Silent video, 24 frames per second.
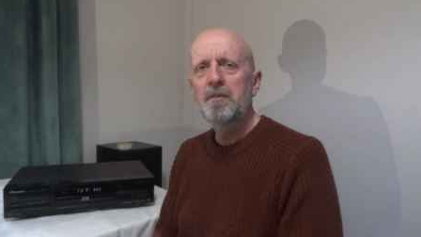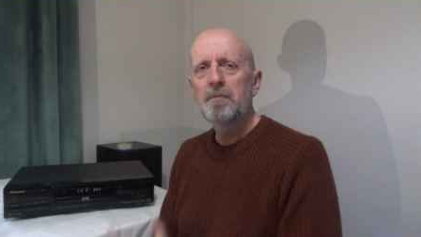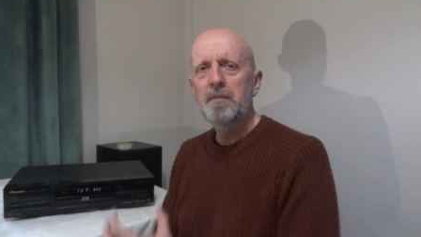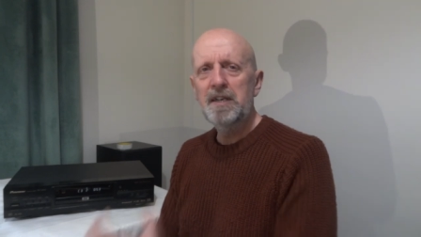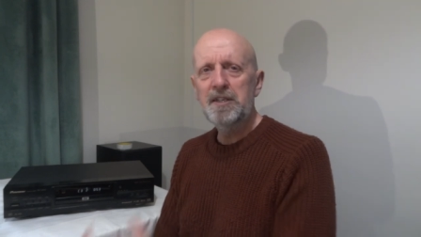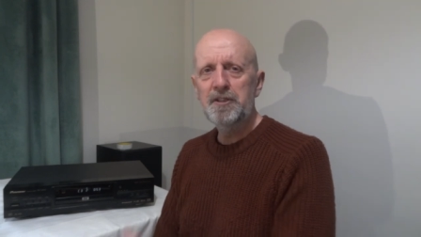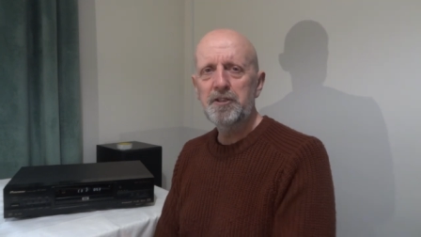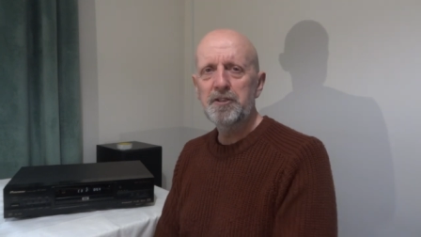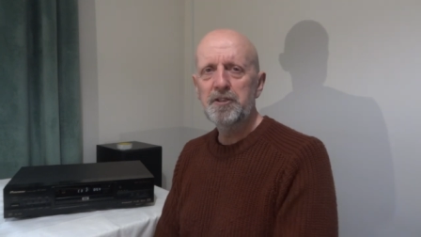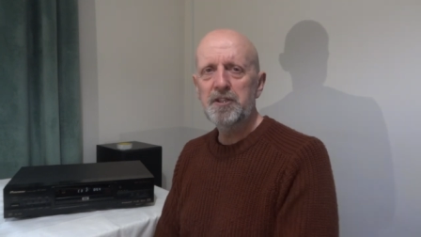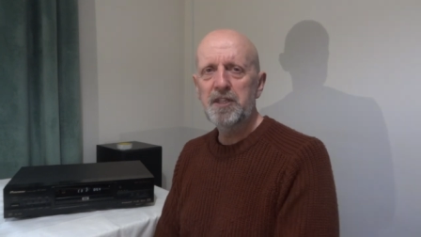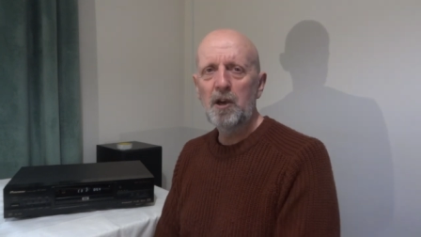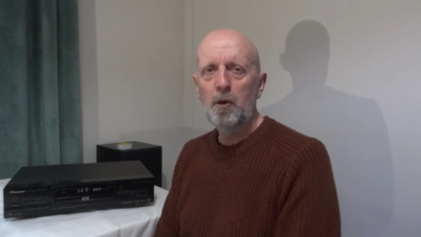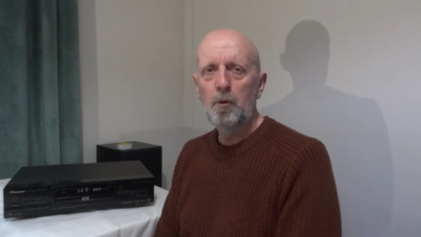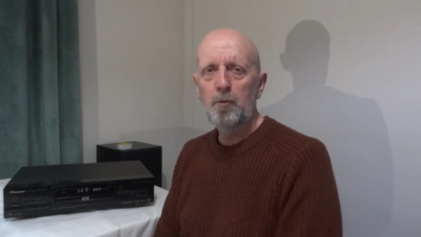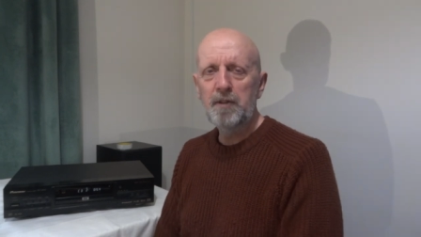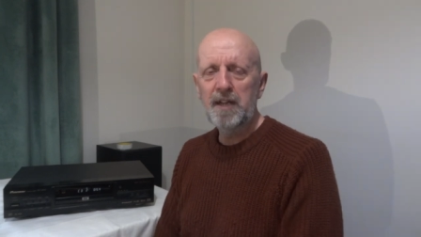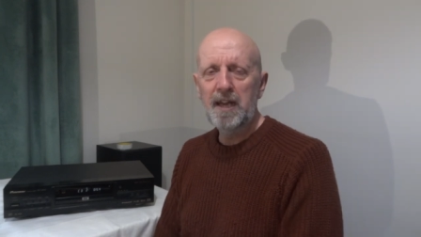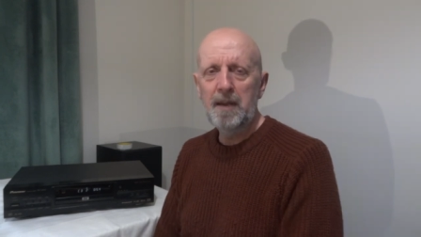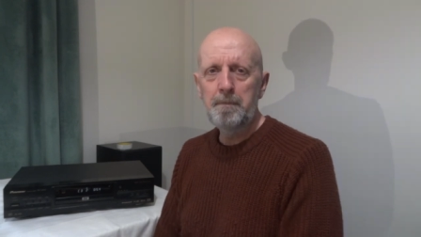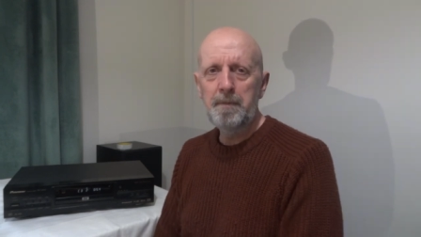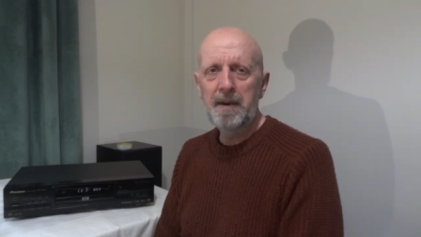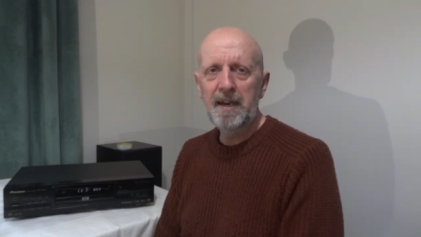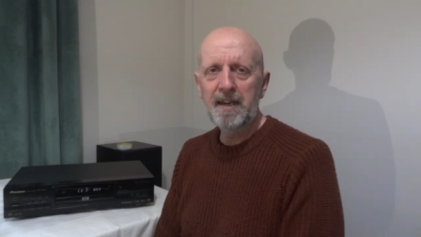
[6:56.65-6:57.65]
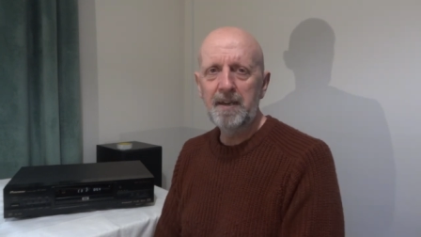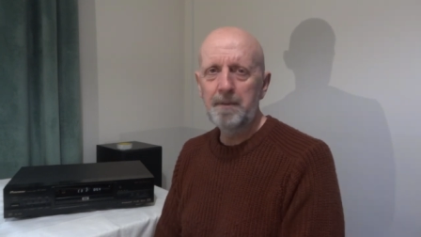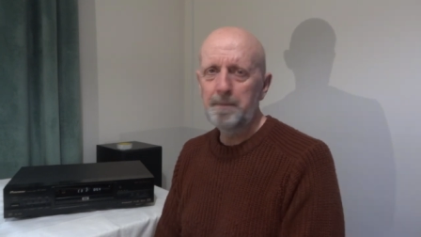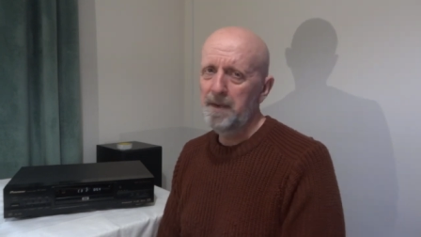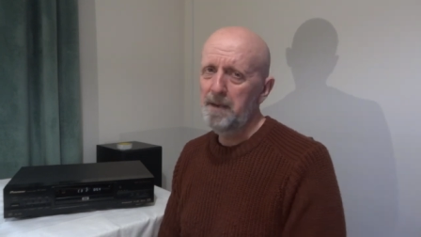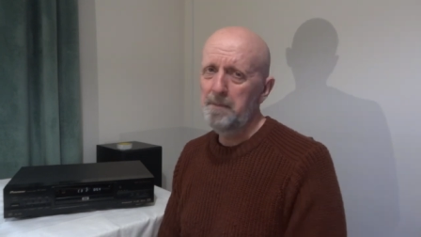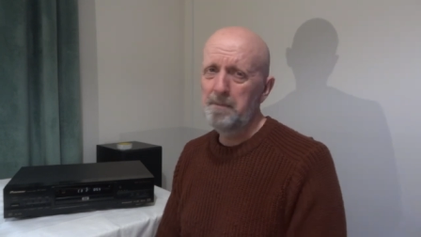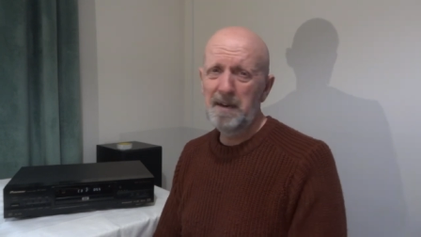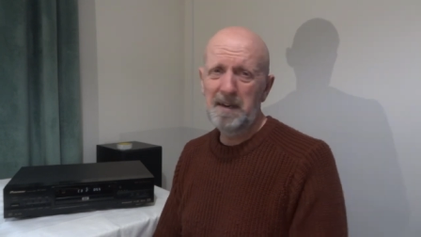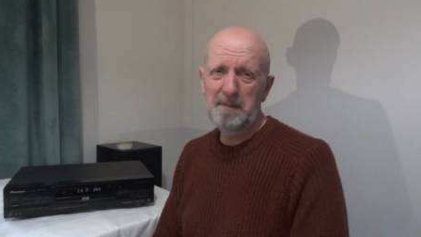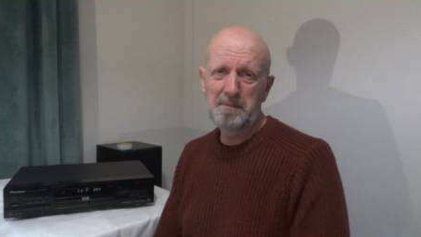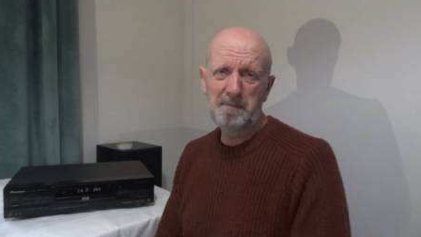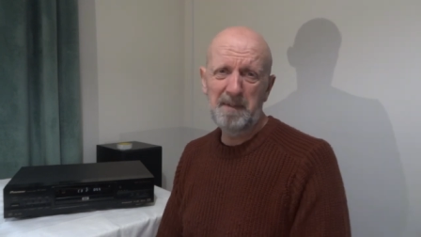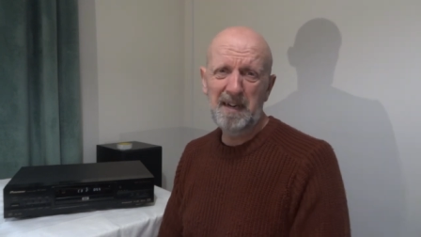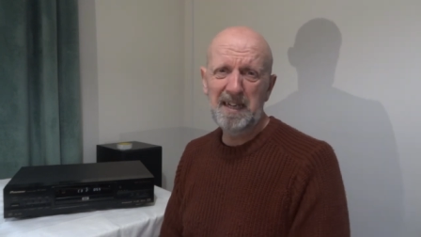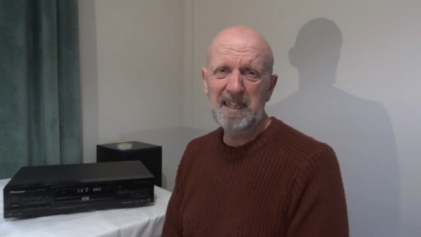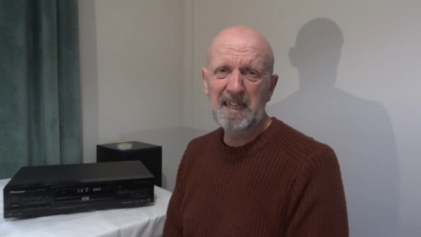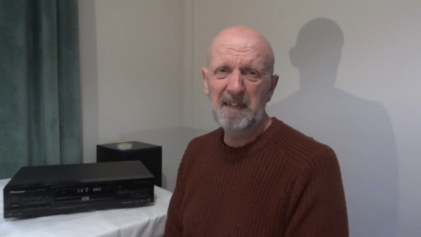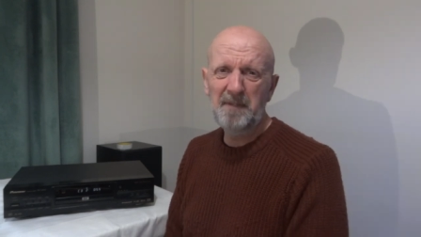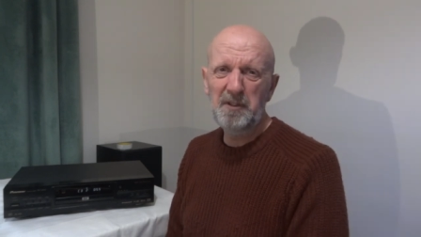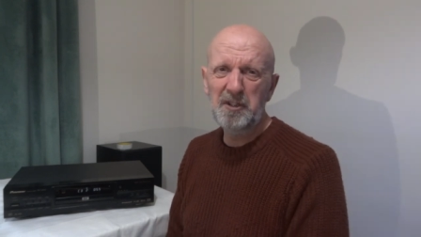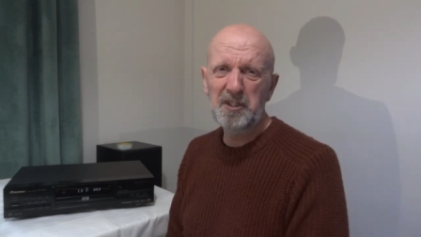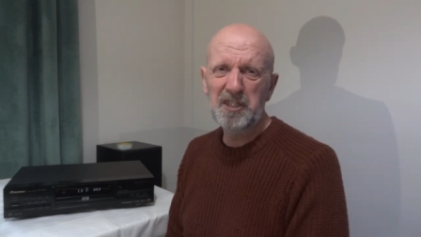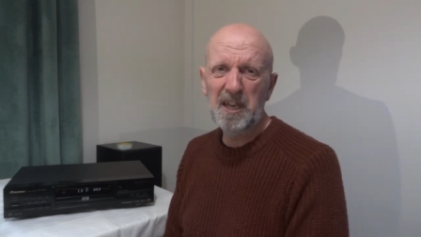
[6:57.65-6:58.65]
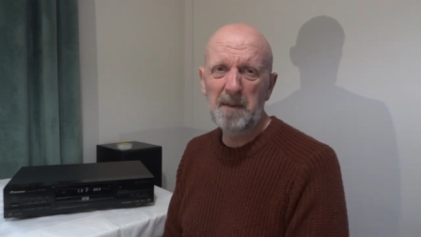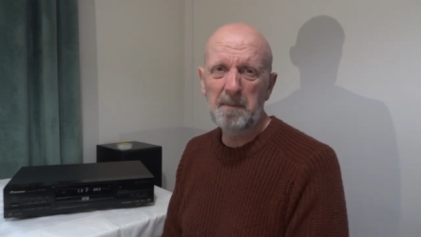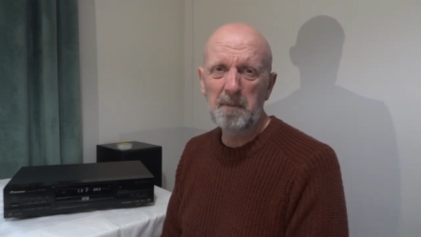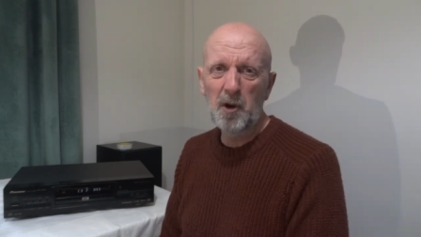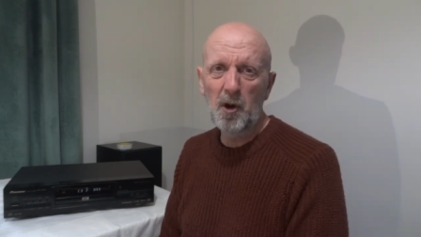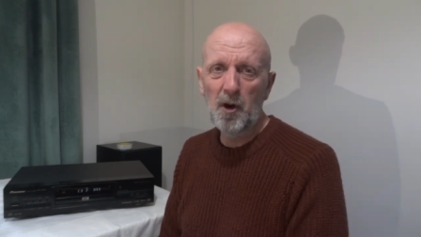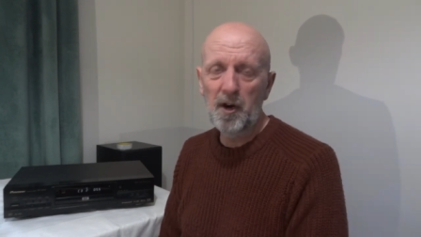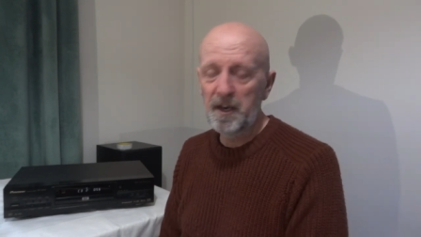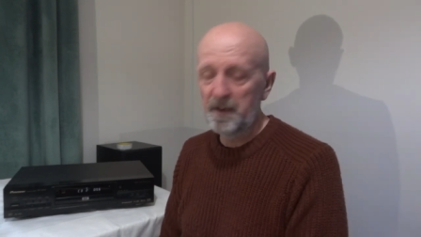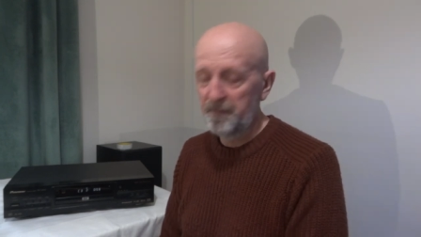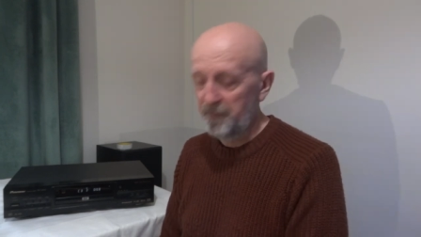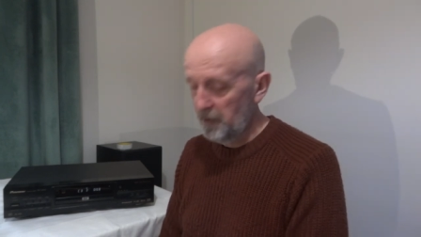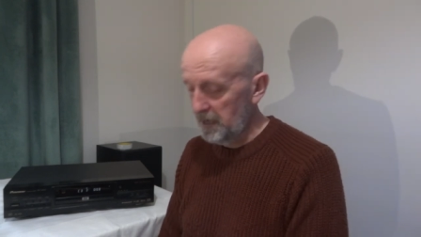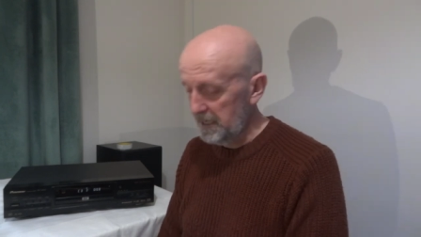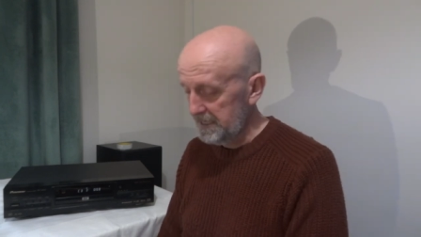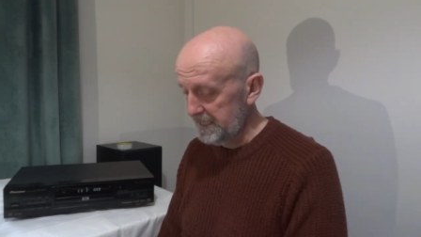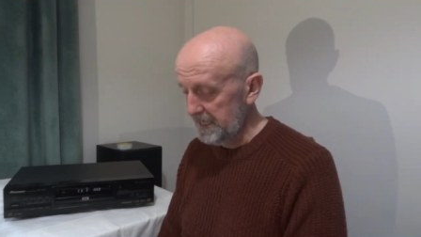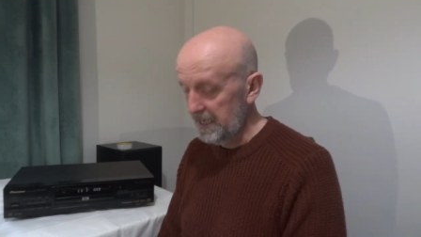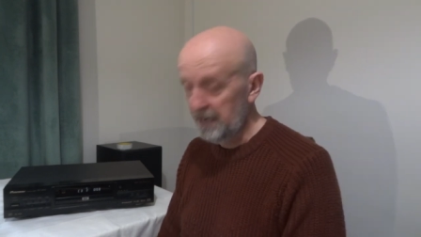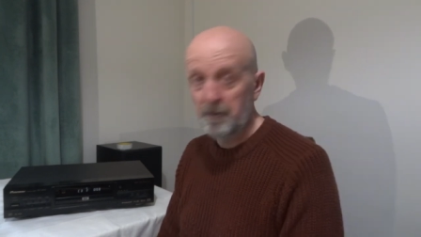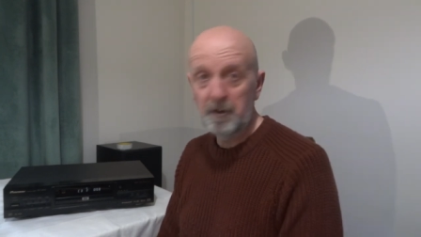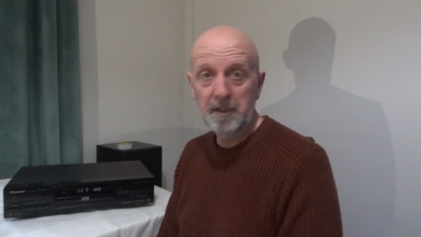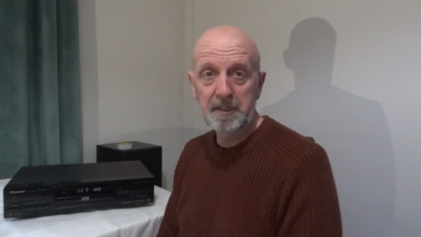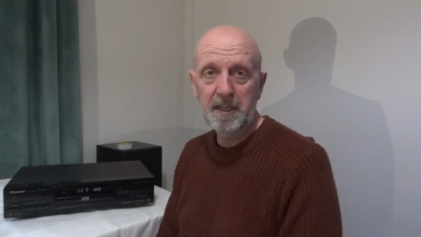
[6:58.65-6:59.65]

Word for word: May just hold that back a bit. May, may give you some kind of idea,